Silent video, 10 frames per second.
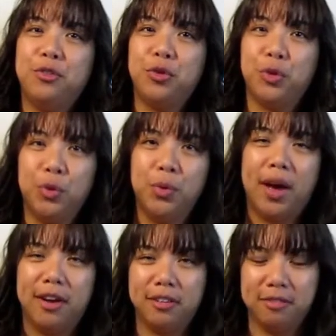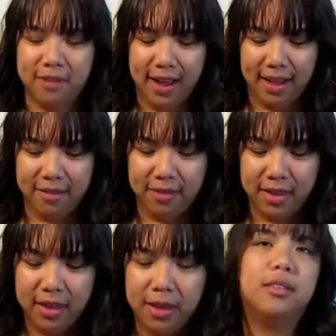2 out of 5.
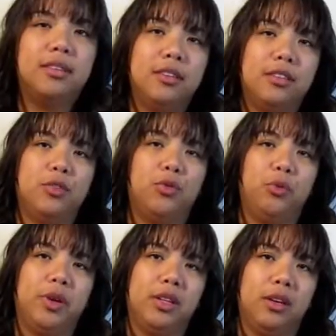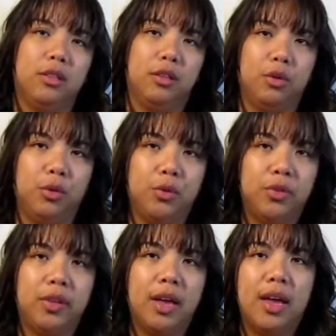Since it's really
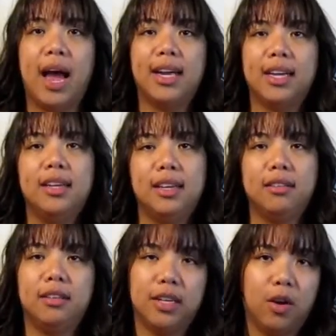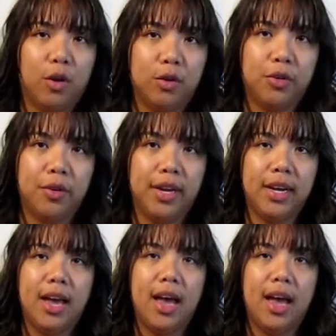loose, I can easily alter it.